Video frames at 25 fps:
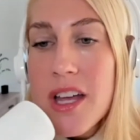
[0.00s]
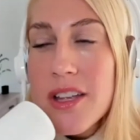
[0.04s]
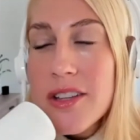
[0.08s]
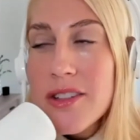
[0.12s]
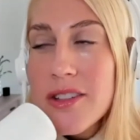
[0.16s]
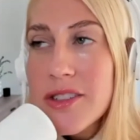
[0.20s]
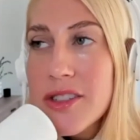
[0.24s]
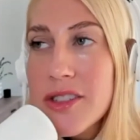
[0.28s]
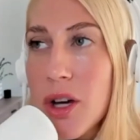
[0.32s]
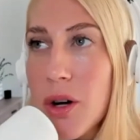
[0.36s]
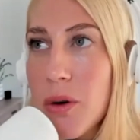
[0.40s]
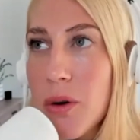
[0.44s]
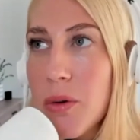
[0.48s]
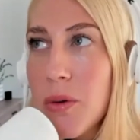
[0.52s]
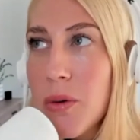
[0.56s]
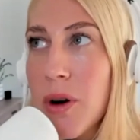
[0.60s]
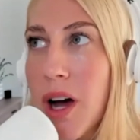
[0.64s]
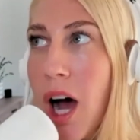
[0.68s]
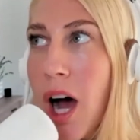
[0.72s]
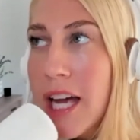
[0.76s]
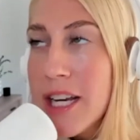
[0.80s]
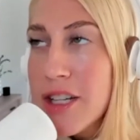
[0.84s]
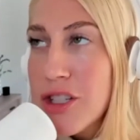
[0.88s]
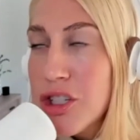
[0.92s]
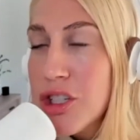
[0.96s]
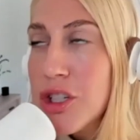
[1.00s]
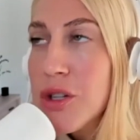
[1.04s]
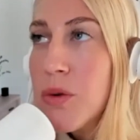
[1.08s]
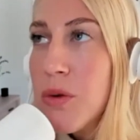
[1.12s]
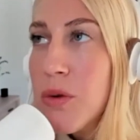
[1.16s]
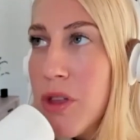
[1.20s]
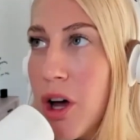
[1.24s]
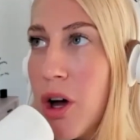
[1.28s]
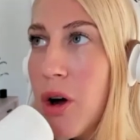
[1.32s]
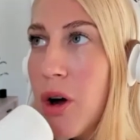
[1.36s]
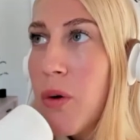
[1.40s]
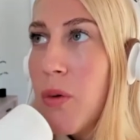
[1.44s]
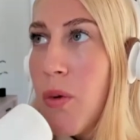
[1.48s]
So I do
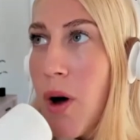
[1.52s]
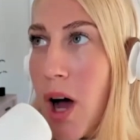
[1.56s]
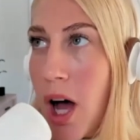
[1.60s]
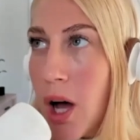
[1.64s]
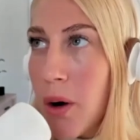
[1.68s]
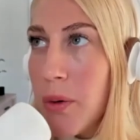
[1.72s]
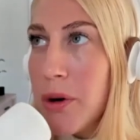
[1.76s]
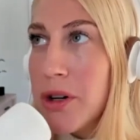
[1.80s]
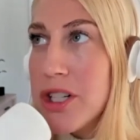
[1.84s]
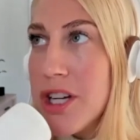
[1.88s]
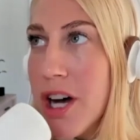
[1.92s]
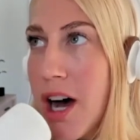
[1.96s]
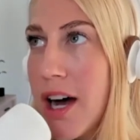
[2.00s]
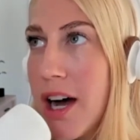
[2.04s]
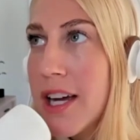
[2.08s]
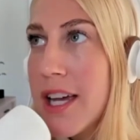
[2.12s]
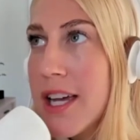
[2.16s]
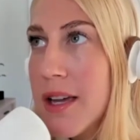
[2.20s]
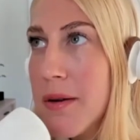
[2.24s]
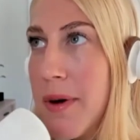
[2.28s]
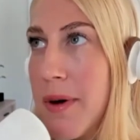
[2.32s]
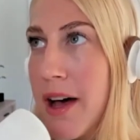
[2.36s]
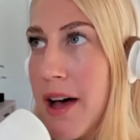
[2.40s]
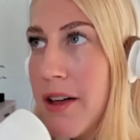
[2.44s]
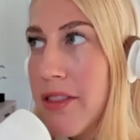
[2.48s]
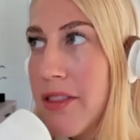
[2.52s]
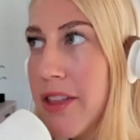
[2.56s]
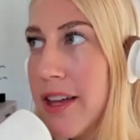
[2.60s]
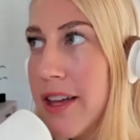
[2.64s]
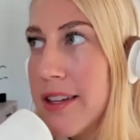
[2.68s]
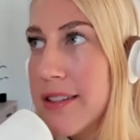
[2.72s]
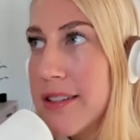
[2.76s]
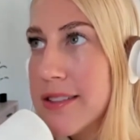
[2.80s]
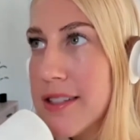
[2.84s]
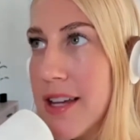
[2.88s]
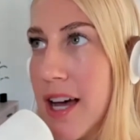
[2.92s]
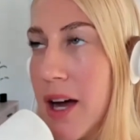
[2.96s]
though, while we're talking about this,